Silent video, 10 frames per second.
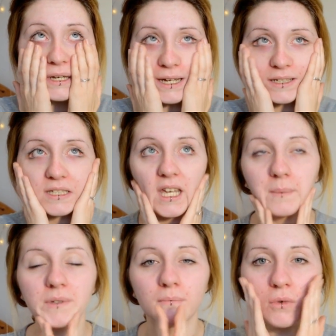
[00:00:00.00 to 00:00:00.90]
I
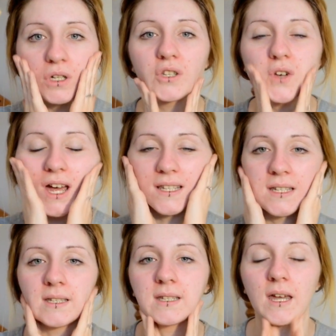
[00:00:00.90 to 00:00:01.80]
skipped
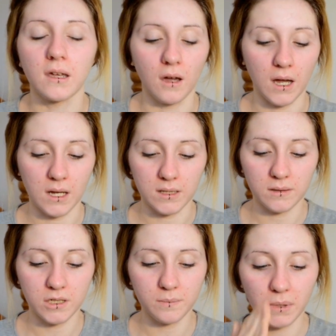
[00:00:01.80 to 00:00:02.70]
moisturising today, guys,
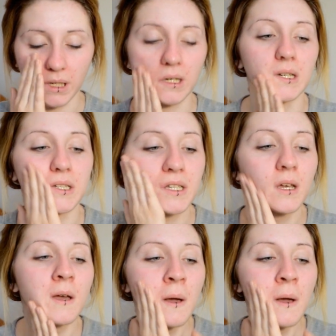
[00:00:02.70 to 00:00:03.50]
just because